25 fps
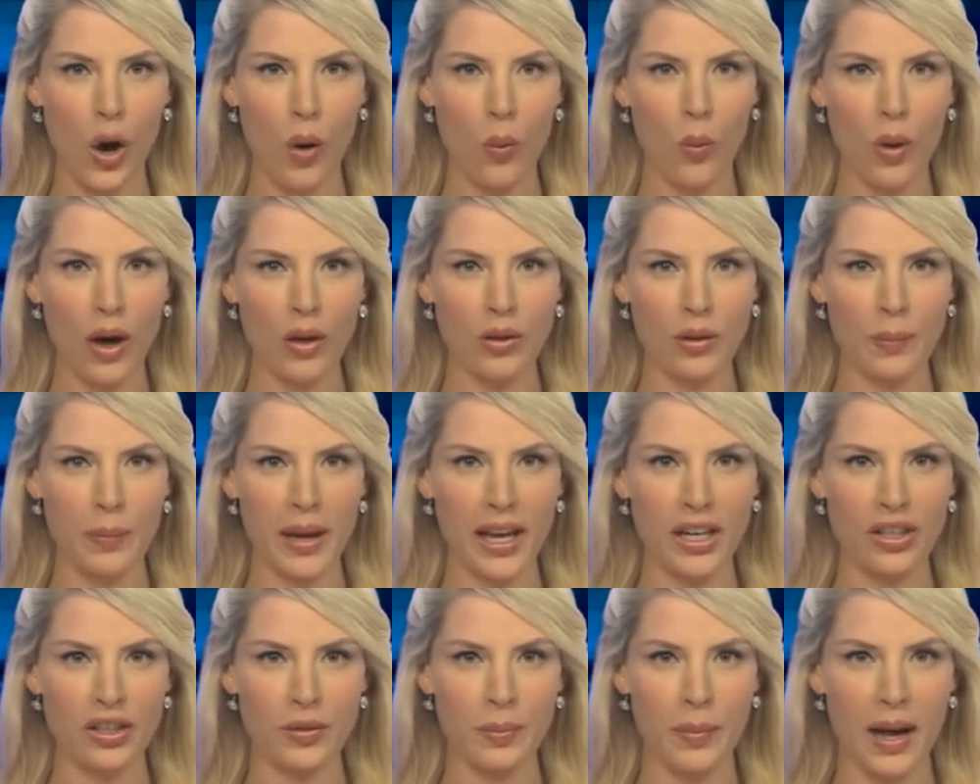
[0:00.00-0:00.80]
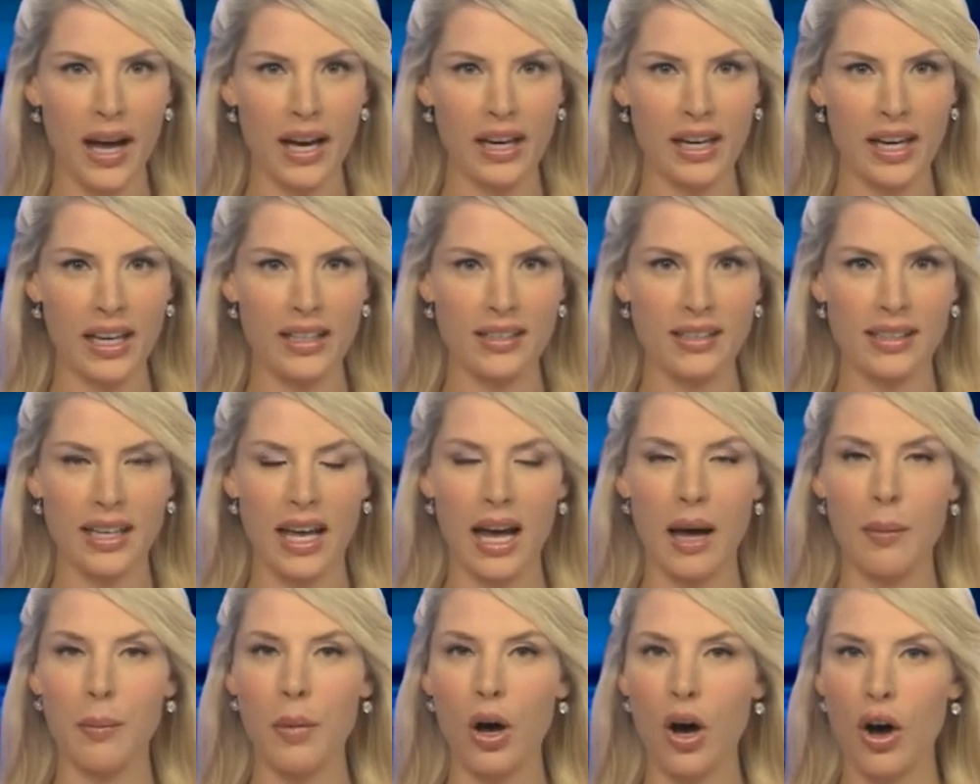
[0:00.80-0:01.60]
While the benchmark has
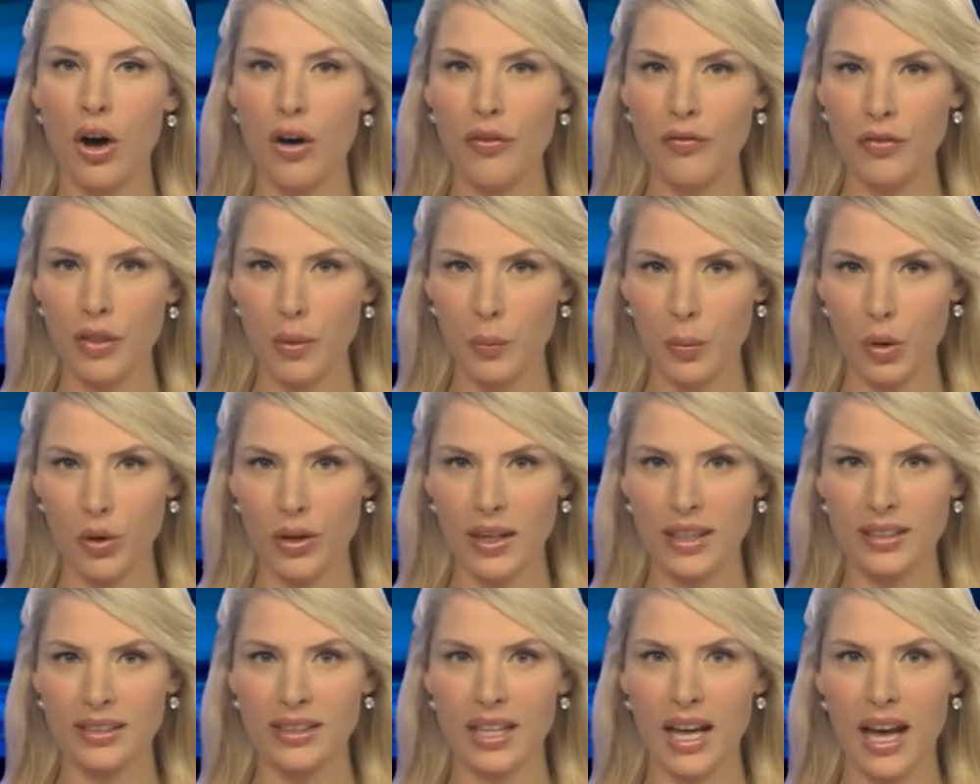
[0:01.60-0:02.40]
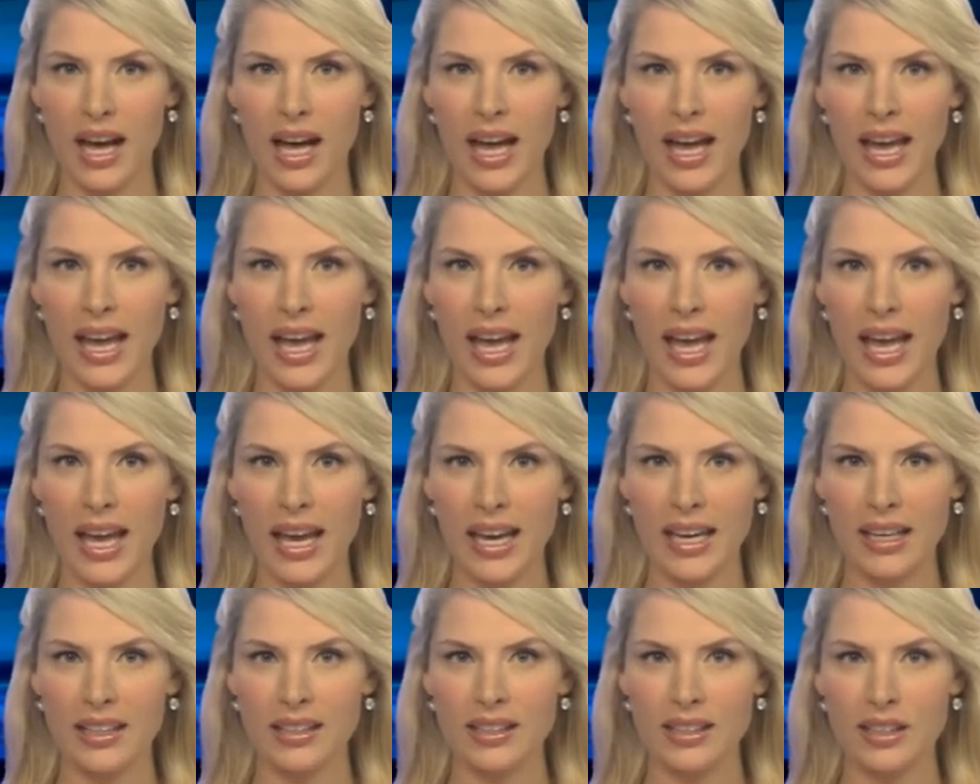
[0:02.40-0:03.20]
come off the morning's high,
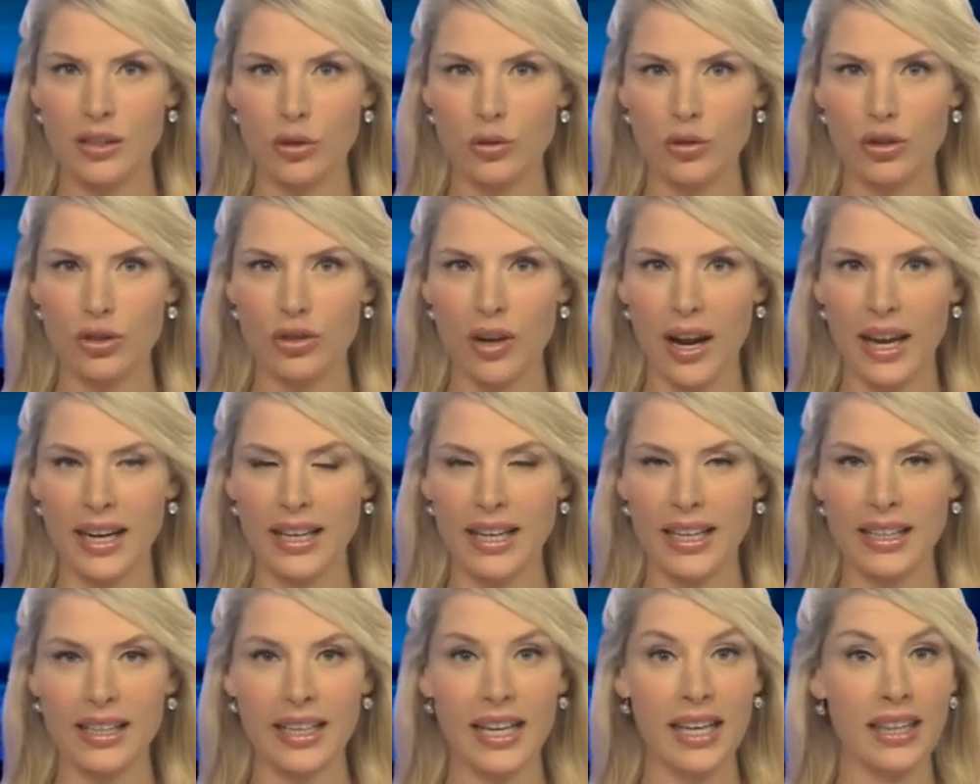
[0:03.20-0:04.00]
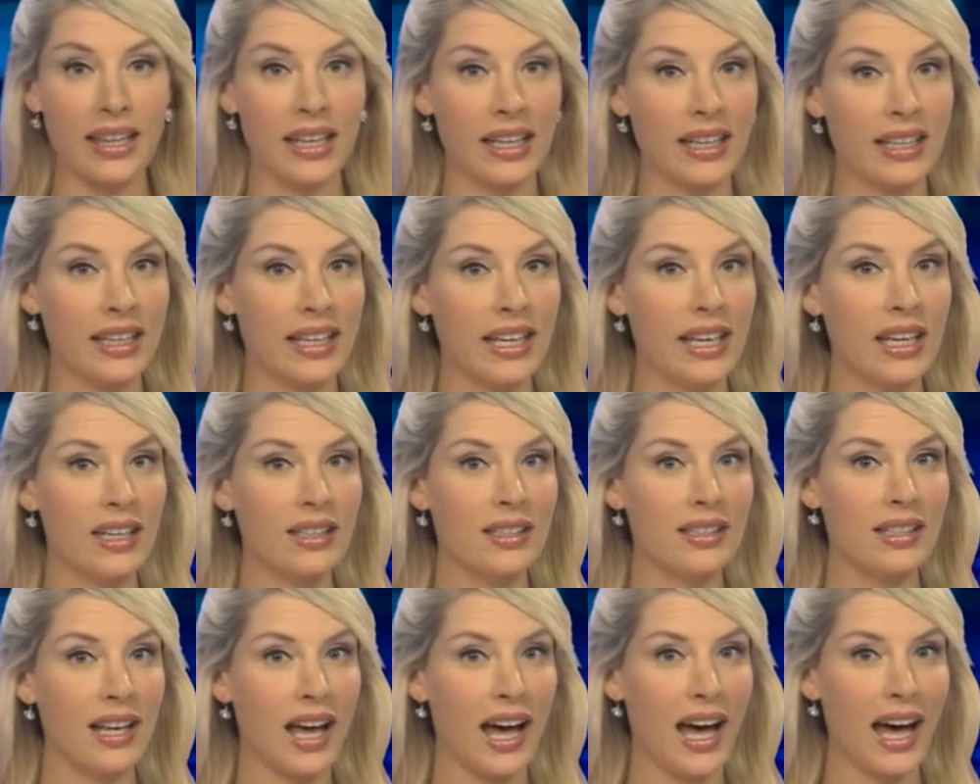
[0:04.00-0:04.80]
it is still trading near the
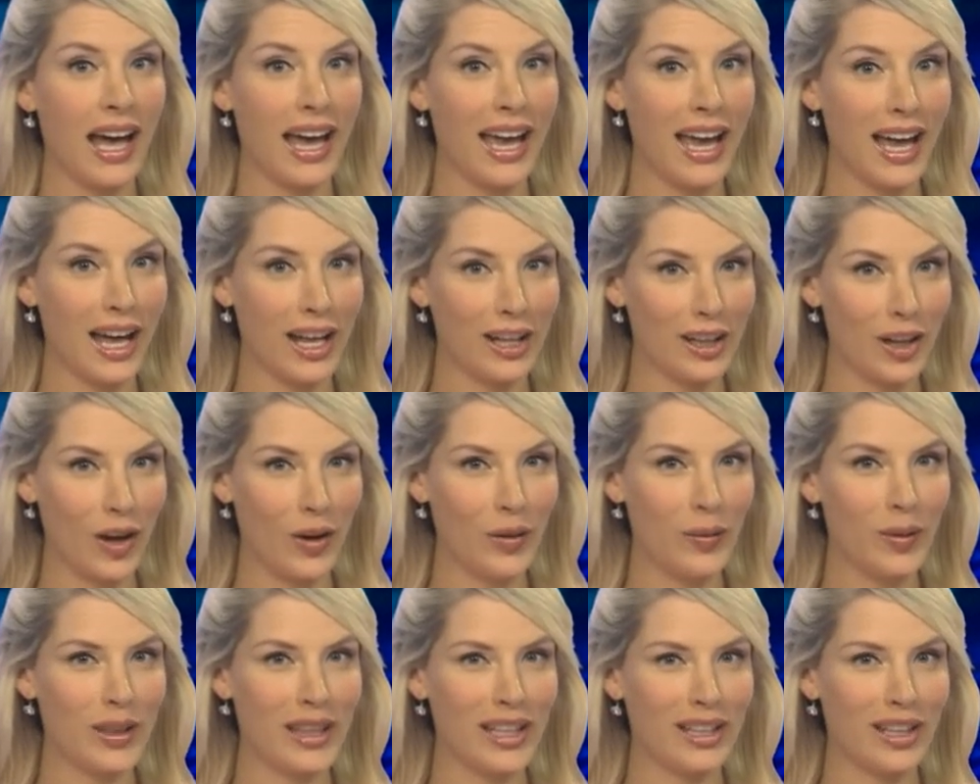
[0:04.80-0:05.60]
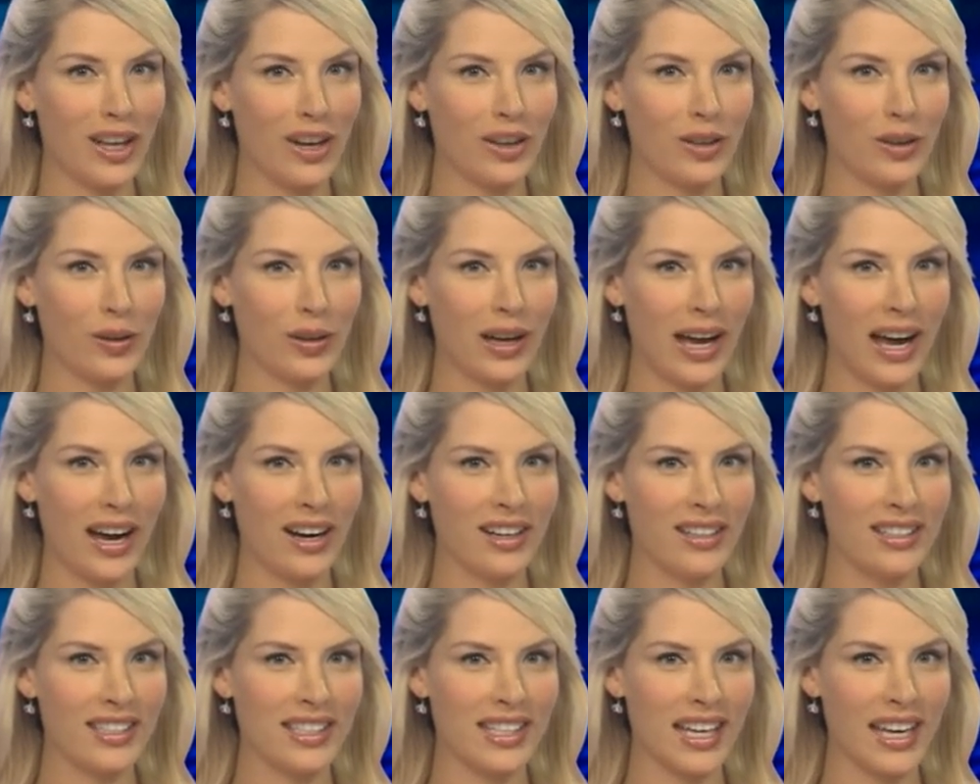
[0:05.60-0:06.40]
year's high, along with the local
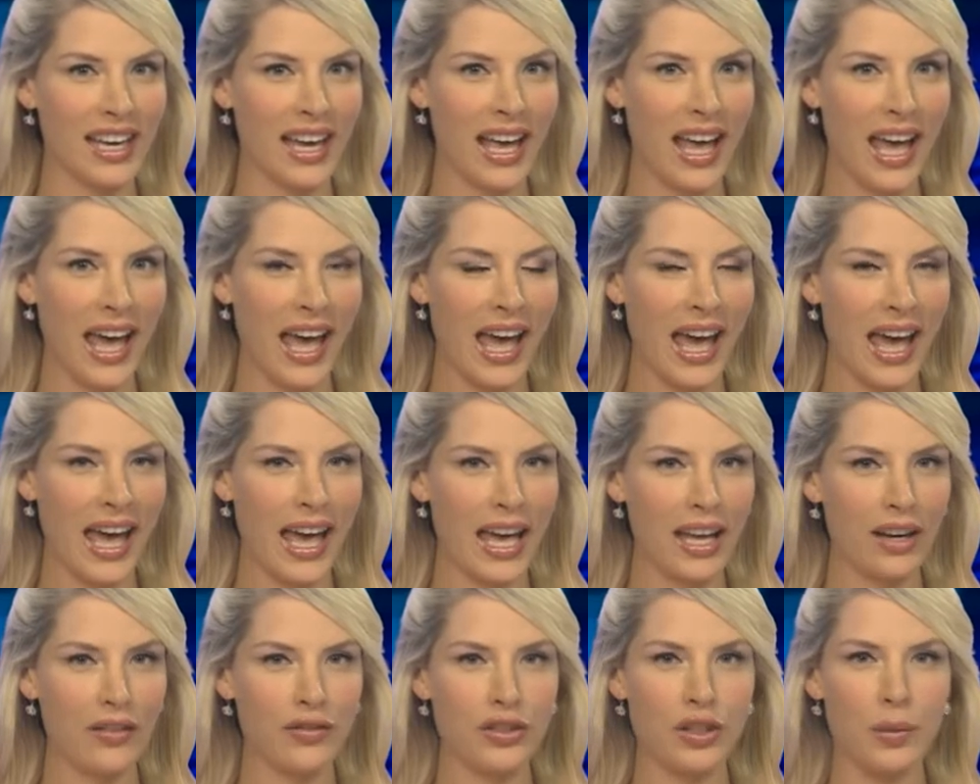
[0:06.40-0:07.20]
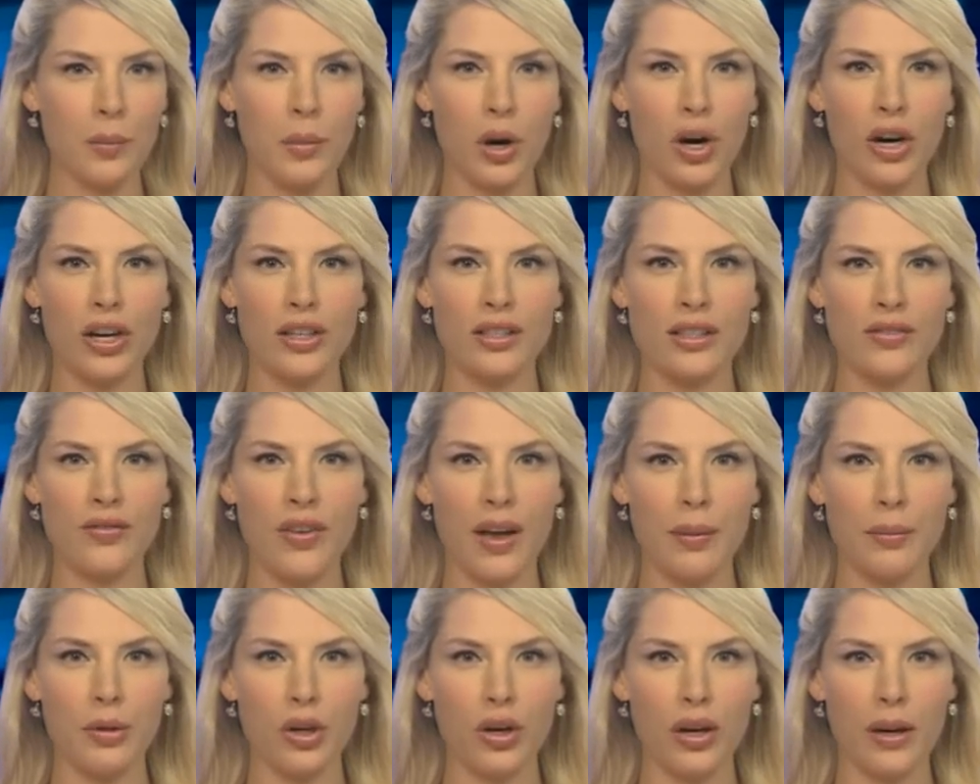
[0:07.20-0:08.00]
currency, ahead of tomorrow's
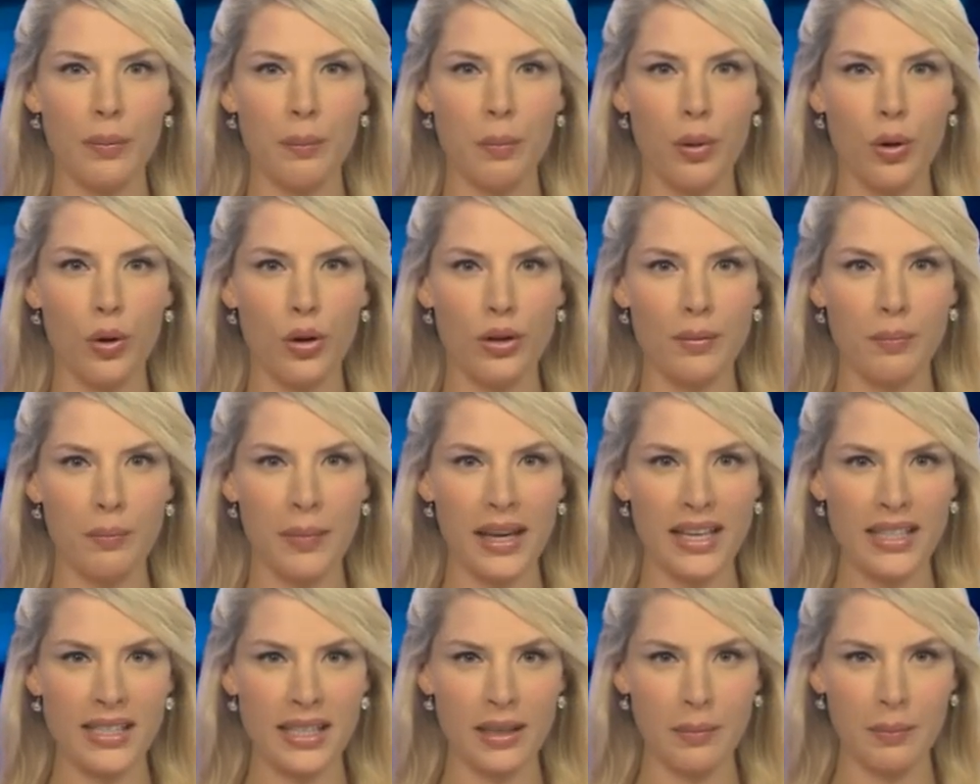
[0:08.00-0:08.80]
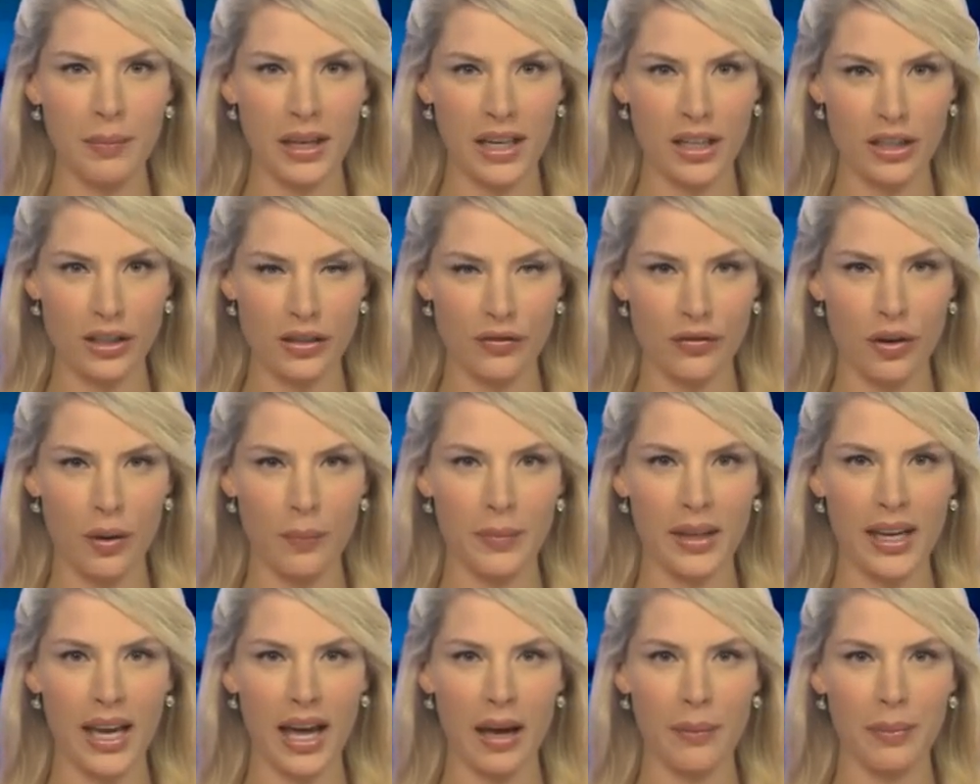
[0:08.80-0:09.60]
February board meeting minutes
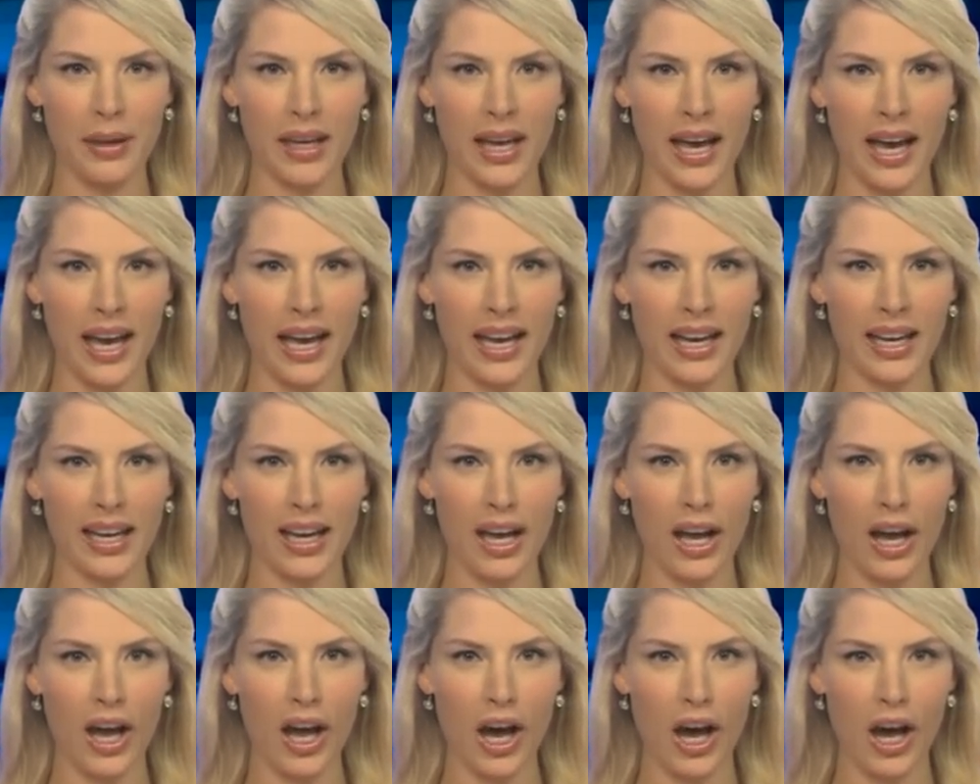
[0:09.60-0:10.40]
from the RBA.